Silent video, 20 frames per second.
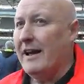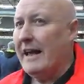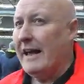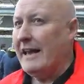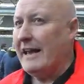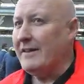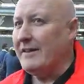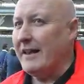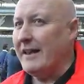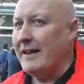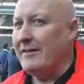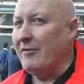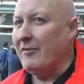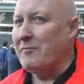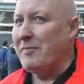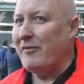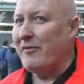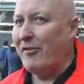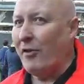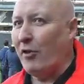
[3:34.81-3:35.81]

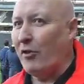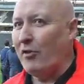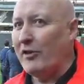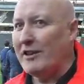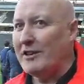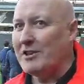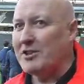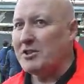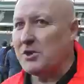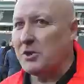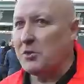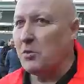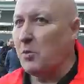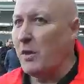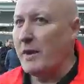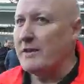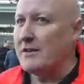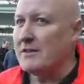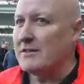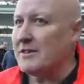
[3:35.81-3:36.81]
even before these two
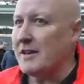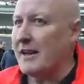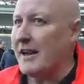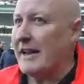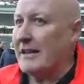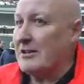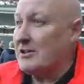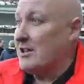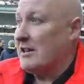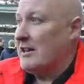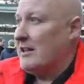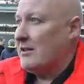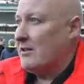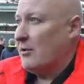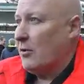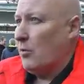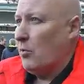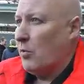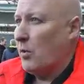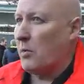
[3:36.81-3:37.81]
wins, I actually
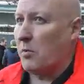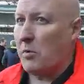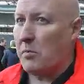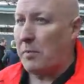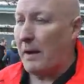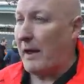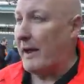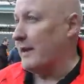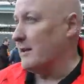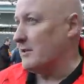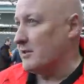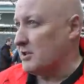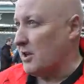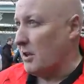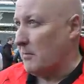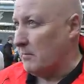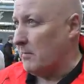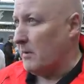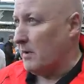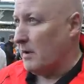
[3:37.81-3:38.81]
thought we were playing
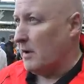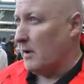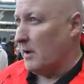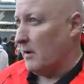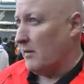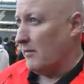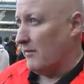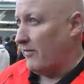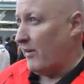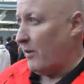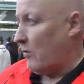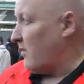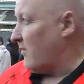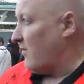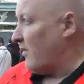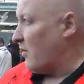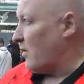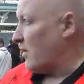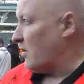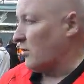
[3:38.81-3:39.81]
some very,
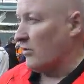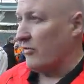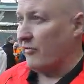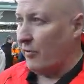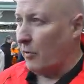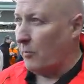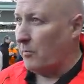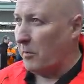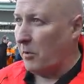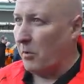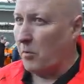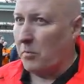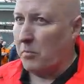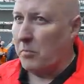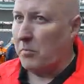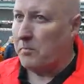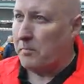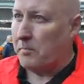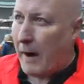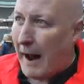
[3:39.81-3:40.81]
very good football,
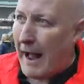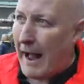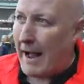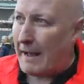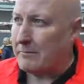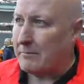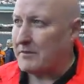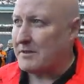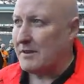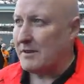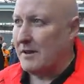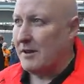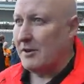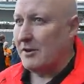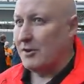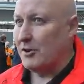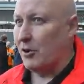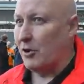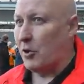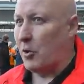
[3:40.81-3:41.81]
perhaps
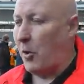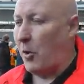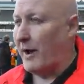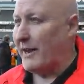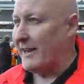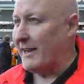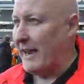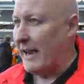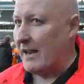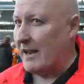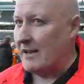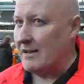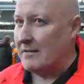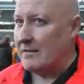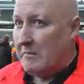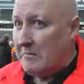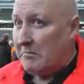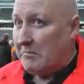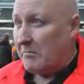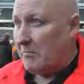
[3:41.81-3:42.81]
not quite getting
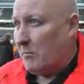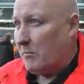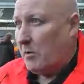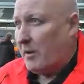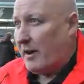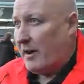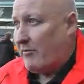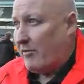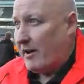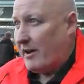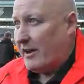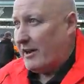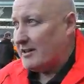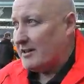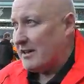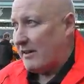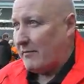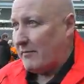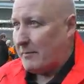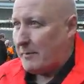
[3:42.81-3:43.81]
whatever it
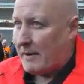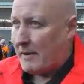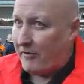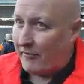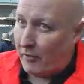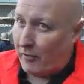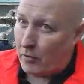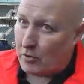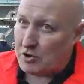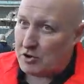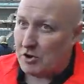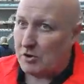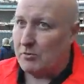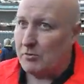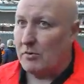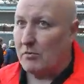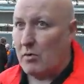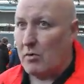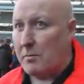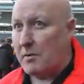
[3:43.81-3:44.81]
is, that bit of fortune,
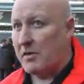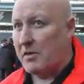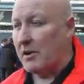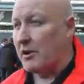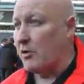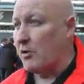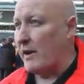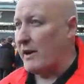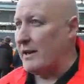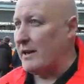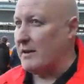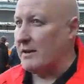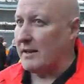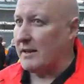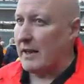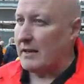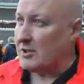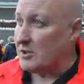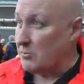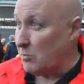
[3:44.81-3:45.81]
the rubber, the green
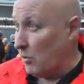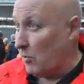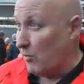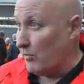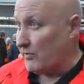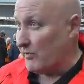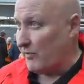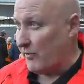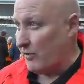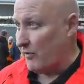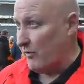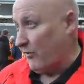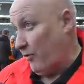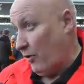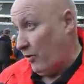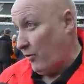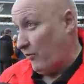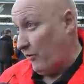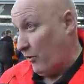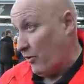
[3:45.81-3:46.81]
against Wolves,
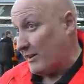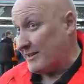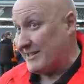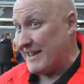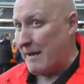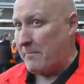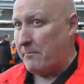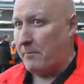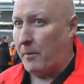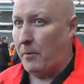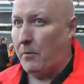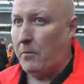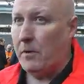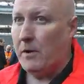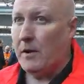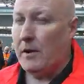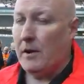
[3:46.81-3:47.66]
for example.